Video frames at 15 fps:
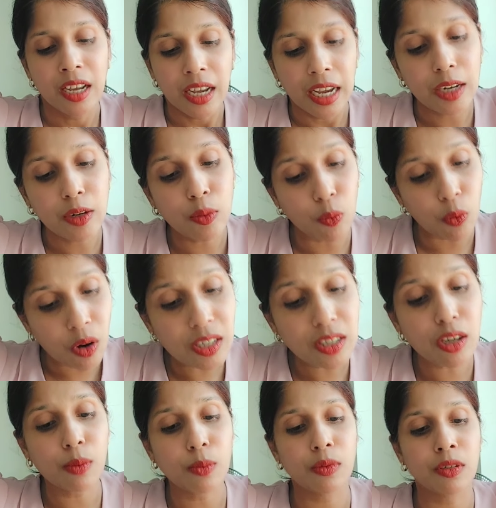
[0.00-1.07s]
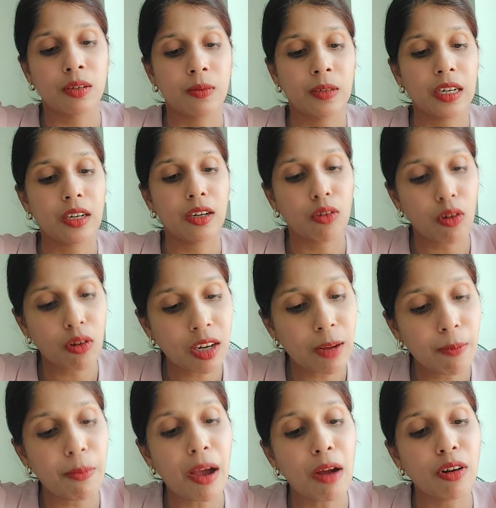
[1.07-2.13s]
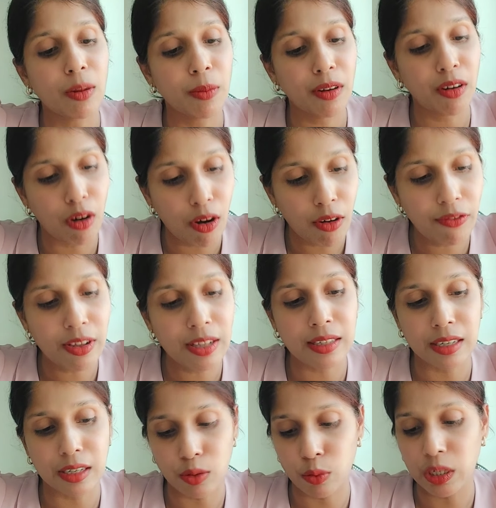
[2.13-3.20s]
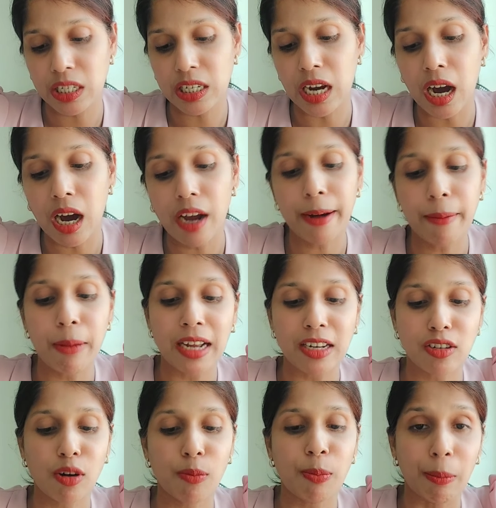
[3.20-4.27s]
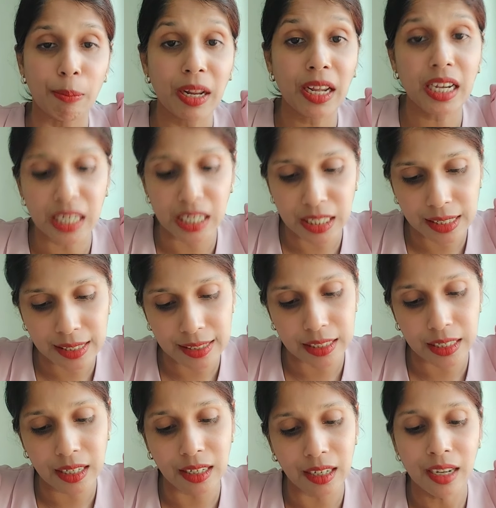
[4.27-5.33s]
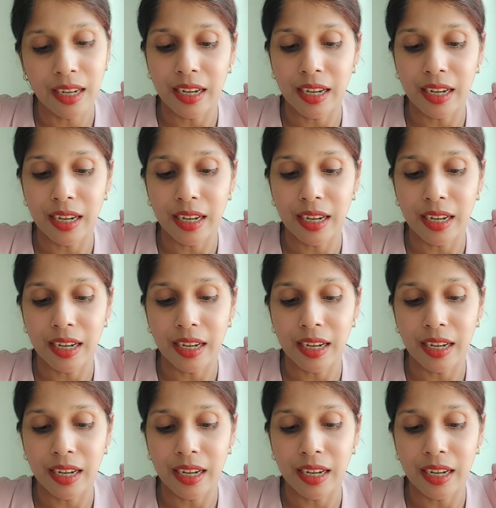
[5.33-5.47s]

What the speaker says: it was observed that non-compoundable offences which are a matter of public concern